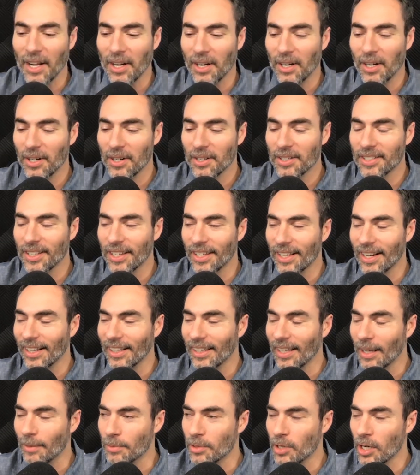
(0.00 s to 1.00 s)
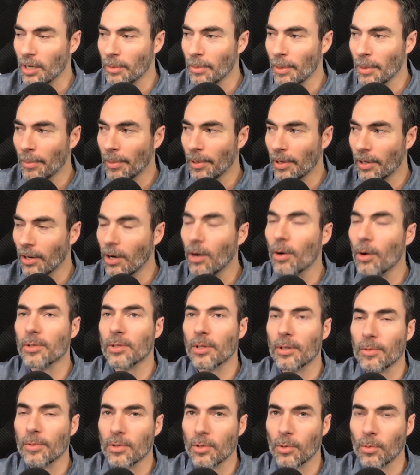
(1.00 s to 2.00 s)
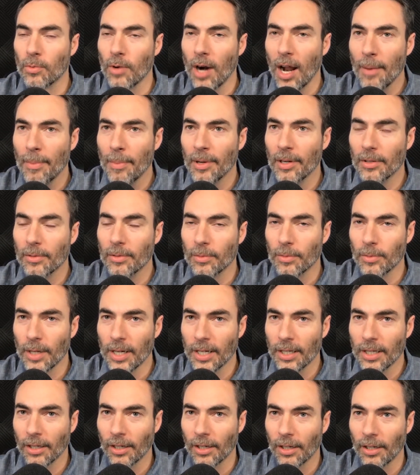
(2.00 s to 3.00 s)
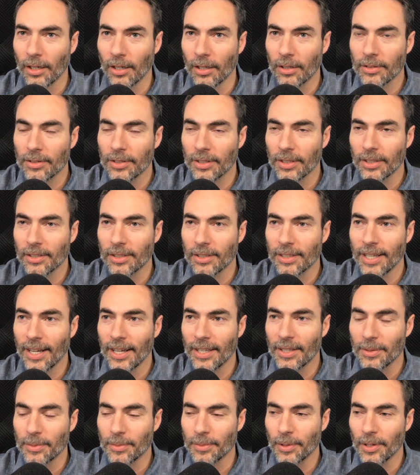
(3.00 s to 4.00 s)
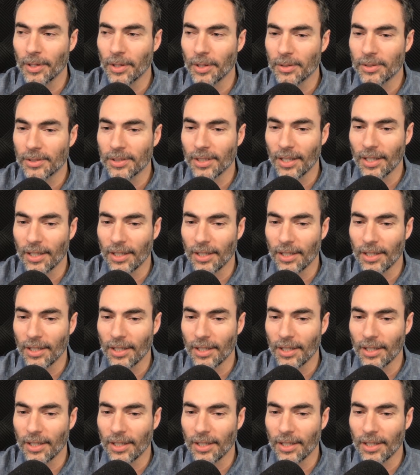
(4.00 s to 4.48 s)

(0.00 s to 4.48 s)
heard that, and I'm trying to remember. Oh, it was a Robert Ringer, the guy that wrote.